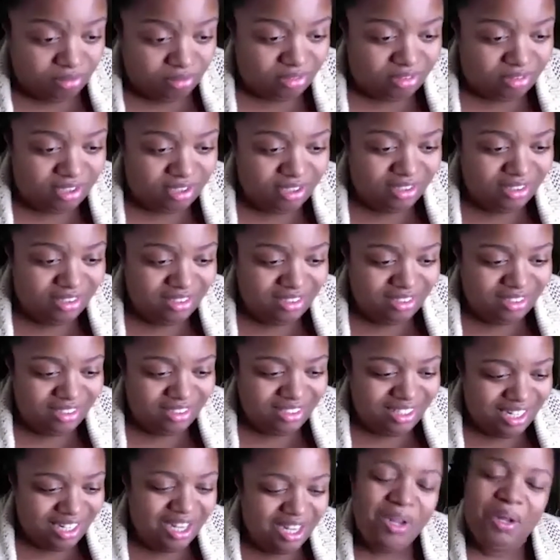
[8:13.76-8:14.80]
Even
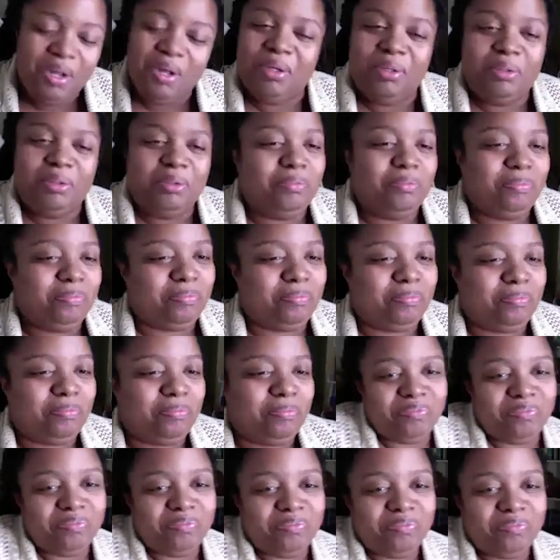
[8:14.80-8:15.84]
if the phone isn't
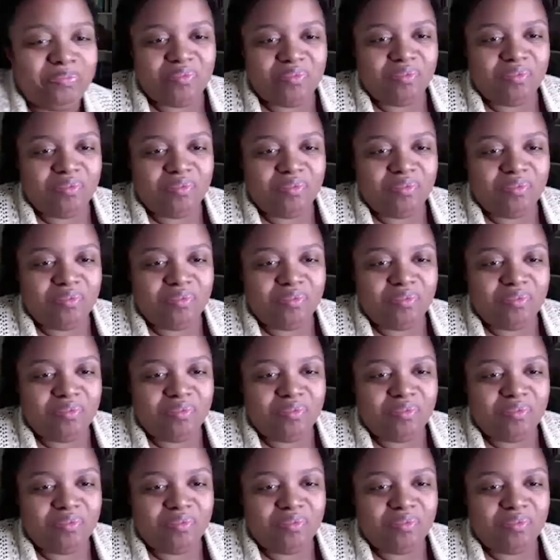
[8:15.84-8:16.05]
ringing, like